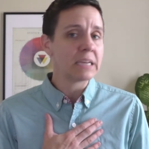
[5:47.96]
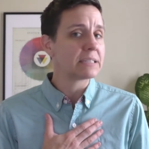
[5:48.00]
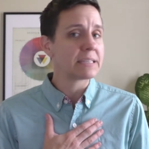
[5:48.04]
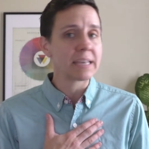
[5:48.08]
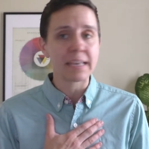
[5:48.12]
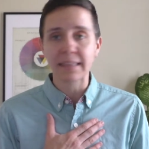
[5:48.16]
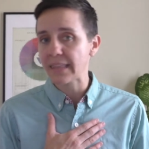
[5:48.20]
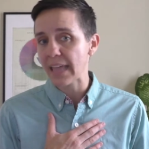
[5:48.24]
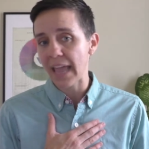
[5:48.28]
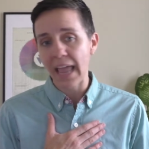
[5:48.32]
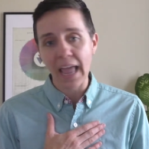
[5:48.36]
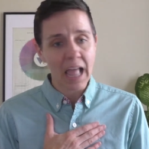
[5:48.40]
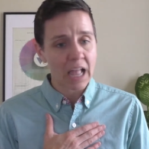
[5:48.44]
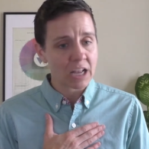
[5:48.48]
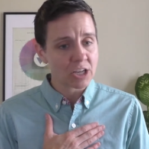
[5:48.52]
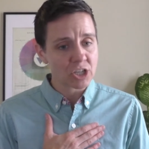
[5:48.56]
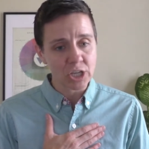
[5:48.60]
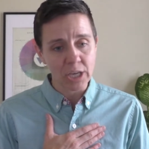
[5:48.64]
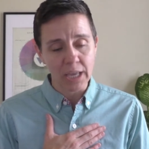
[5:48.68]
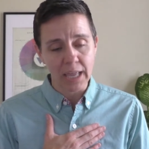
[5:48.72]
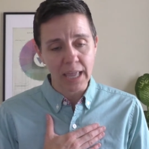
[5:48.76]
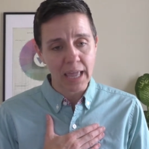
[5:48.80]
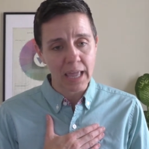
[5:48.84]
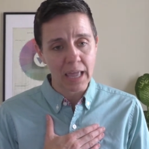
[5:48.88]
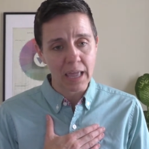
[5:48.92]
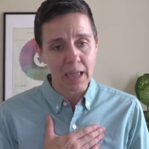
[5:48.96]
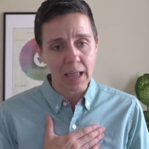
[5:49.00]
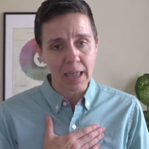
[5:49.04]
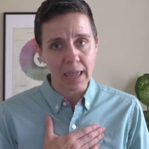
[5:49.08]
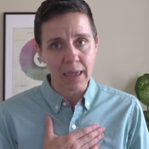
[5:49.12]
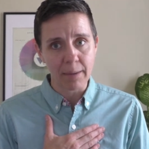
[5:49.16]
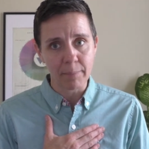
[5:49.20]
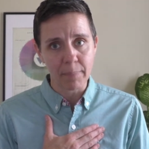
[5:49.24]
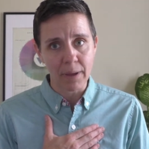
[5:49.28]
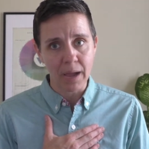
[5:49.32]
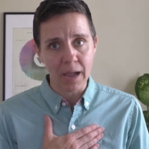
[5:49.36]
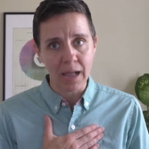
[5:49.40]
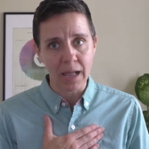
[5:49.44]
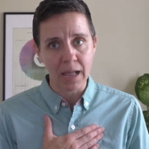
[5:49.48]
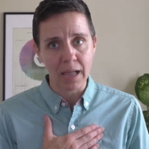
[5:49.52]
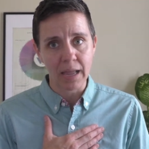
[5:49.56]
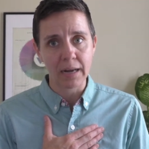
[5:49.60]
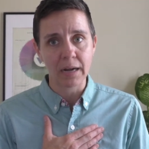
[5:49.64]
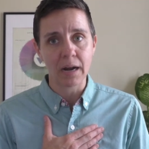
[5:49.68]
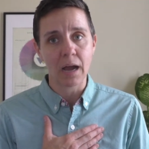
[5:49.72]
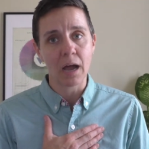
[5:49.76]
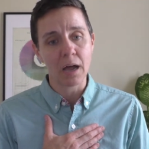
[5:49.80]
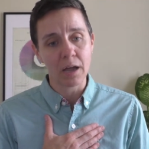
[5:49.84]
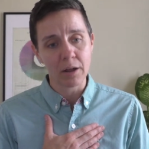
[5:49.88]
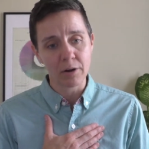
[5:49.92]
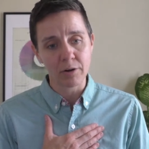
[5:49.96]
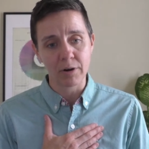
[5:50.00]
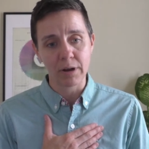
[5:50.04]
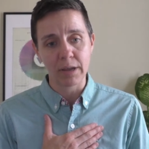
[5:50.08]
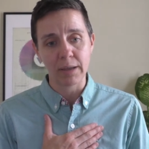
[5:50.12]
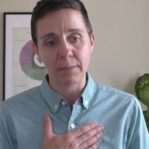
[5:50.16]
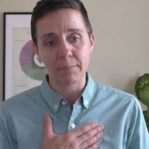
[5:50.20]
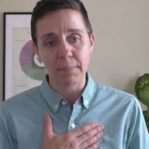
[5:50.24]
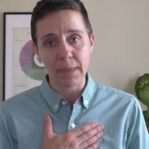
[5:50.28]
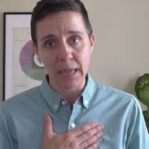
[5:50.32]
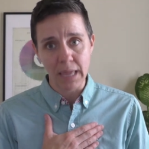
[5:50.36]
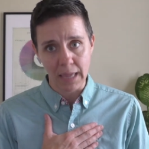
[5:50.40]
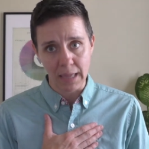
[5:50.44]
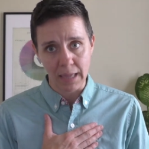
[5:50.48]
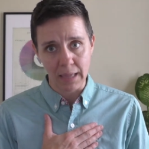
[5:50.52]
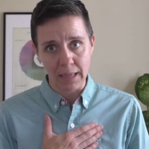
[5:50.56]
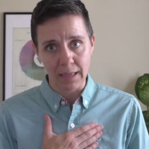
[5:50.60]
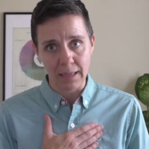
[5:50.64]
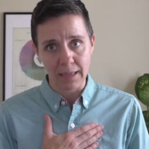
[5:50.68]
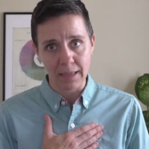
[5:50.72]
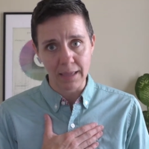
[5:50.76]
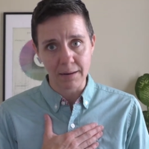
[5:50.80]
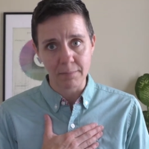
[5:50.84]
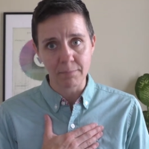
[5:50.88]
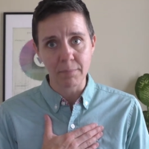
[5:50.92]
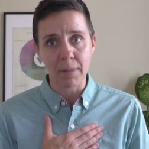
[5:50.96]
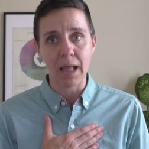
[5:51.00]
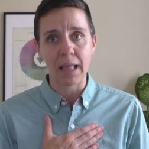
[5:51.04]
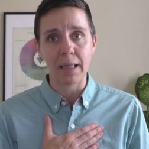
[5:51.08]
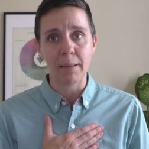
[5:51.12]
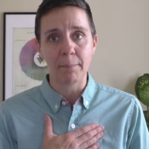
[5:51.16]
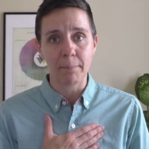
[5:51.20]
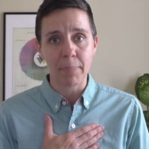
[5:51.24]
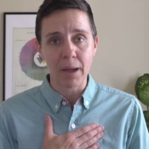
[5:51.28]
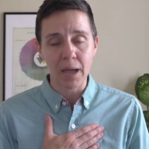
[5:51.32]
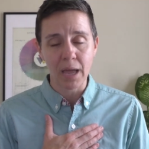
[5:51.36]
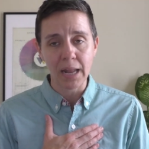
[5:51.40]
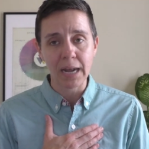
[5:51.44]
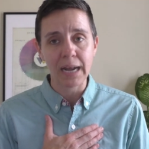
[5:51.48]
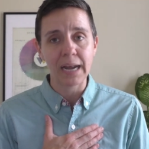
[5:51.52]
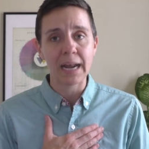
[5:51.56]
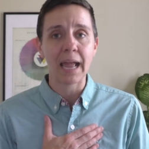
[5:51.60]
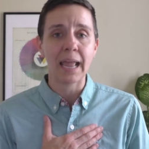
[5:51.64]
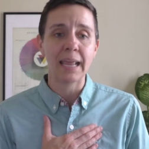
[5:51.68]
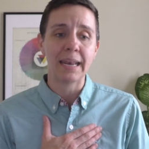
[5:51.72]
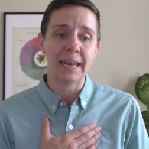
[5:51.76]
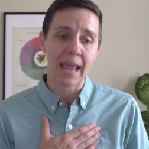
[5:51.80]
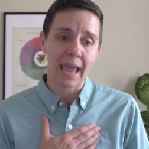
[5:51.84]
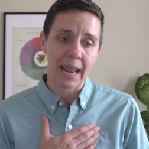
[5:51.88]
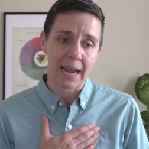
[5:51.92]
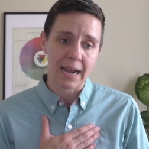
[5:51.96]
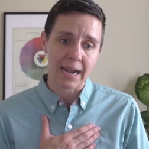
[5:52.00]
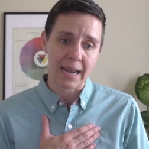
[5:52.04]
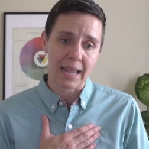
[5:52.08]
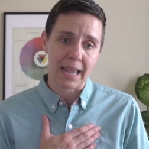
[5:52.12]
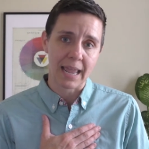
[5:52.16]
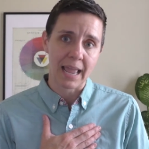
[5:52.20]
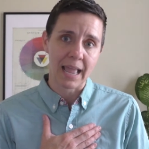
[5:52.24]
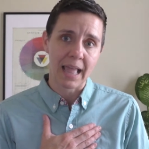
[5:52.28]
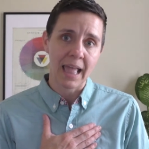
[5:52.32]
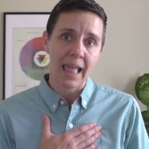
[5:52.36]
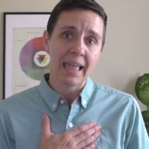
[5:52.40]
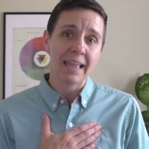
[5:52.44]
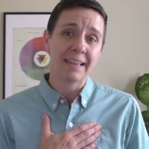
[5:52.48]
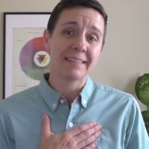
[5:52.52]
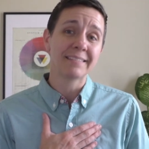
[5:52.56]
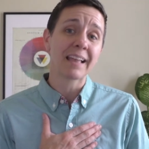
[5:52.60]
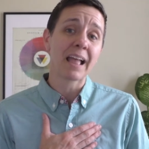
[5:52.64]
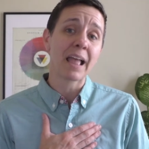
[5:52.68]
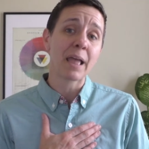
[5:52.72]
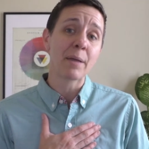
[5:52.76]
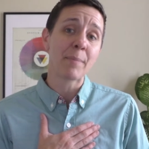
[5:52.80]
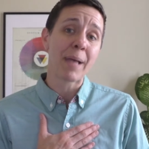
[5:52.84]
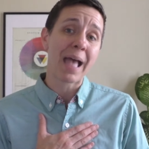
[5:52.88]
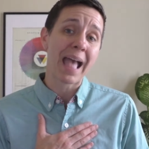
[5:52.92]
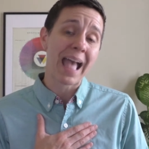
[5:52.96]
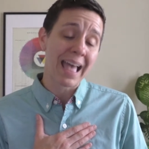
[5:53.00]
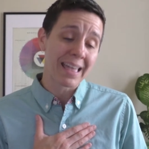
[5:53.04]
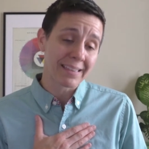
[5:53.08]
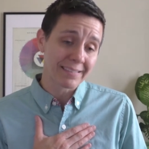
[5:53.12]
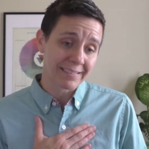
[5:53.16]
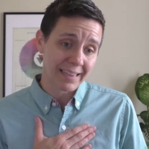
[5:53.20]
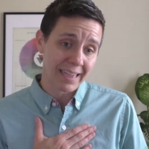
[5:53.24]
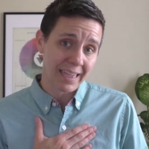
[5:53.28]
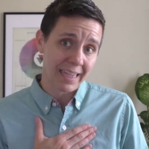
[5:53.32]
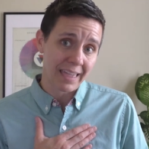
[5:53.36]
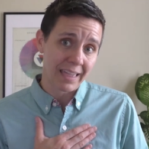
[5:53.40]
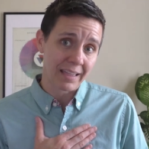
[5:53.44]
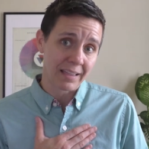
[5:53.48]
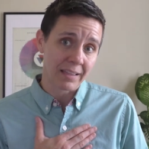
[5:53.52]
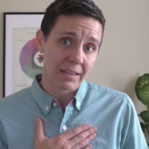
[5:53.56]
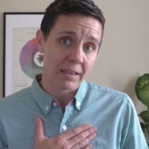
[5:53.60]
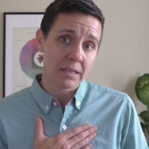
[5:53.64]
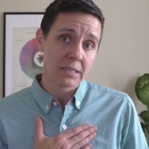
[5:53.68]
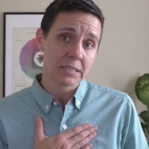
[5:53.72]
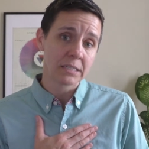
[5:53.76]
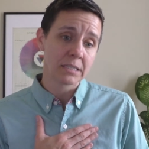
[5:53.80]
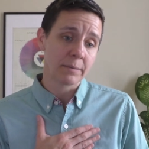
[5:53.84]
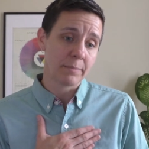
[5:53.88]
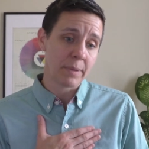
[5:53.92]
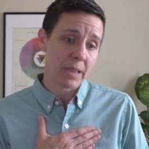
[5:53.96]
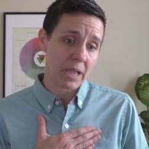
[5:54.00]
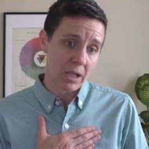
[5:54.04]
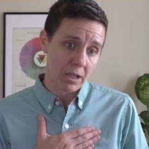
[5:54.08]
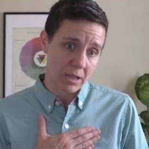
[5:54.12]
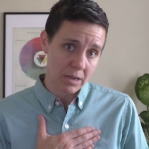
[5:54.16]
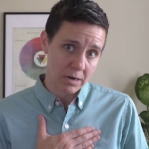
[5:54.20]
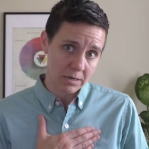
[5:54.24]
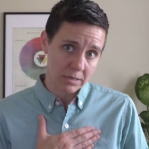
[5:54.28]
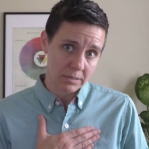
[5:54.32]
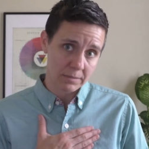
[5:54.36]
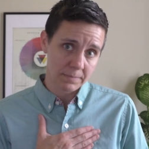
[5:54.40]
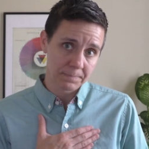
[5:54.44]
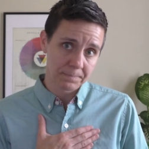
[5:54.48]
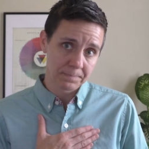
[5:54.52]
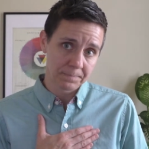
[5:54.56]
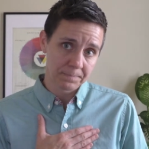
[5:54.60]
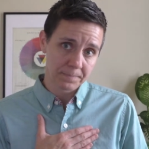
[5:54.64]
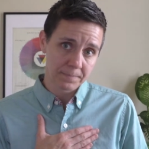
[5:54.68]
is that they actually can't get behind honoring me in my embodied identity as I am asking to be honored.